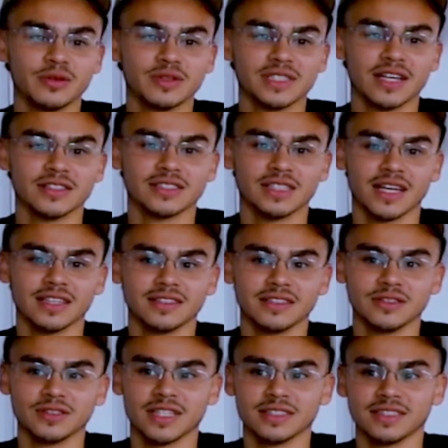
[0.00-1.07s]
but he was outside
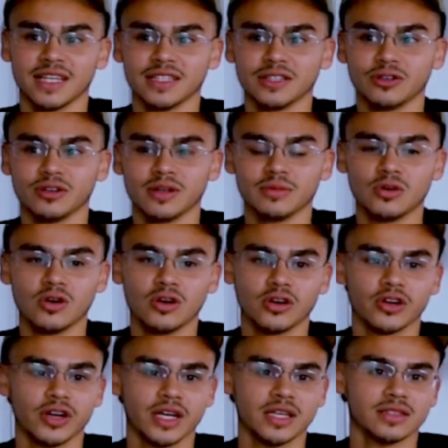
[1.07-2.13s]
the crib
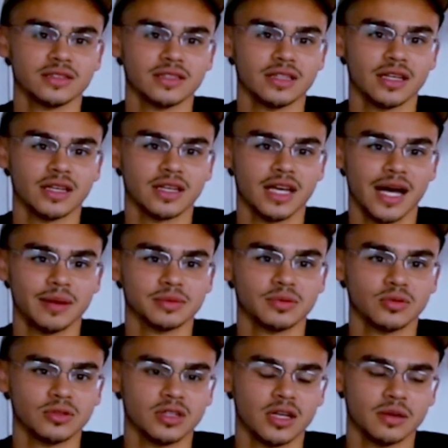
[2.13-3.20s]
going crazy. Like cops
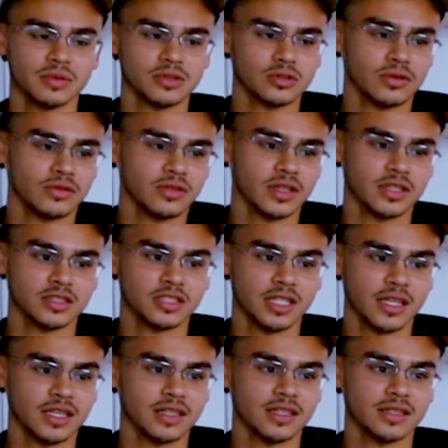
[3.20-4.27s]
pulled up. He's over there
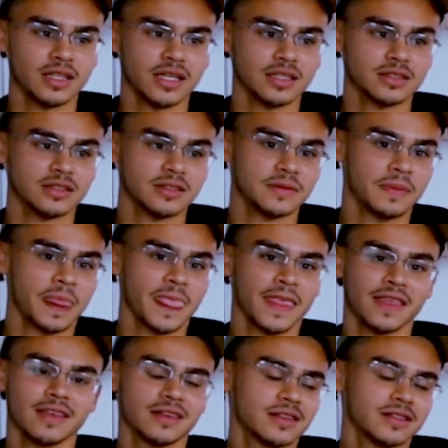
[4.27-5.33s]
shaking and dancing.
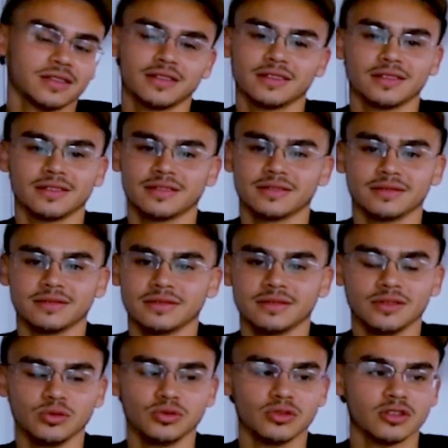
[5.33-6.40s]

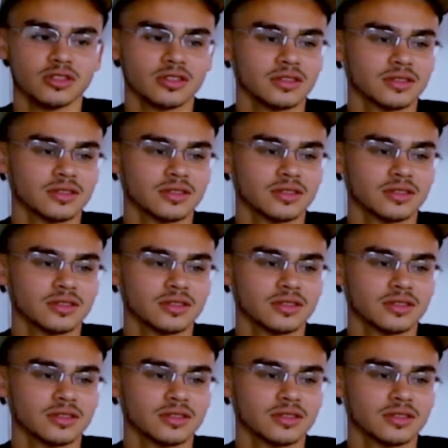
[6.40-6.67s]
New York.